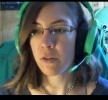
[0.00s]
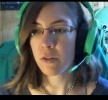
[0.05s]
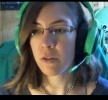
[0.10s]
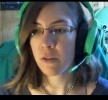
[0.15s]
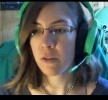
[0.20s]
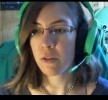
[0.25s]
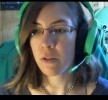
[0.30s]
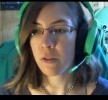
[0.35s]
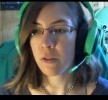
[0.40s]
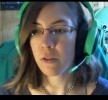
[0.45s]

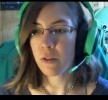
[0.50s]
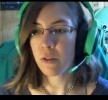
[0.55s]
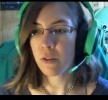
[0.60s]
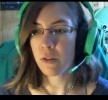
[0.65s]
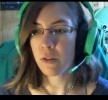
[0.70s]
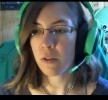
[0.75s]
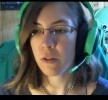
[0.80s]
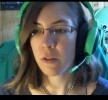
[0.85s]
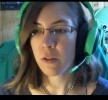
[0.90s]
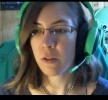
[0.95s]

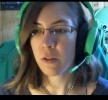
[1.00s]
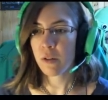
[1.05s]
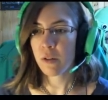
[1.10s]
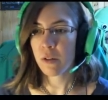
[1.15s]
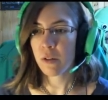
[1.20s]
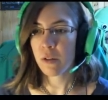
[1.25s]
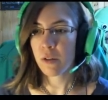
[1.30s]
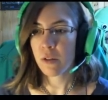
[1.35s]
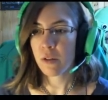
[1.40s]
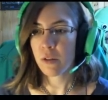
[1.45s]

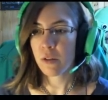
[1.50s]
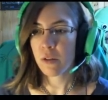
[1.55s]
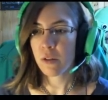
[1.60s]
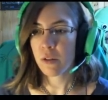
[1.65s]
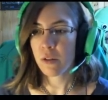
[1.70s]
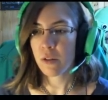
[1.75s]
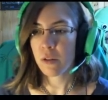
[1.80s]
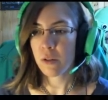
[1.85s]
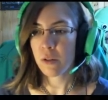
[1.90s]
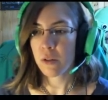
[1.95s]

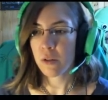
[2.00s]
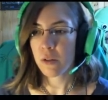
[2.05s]
(silence)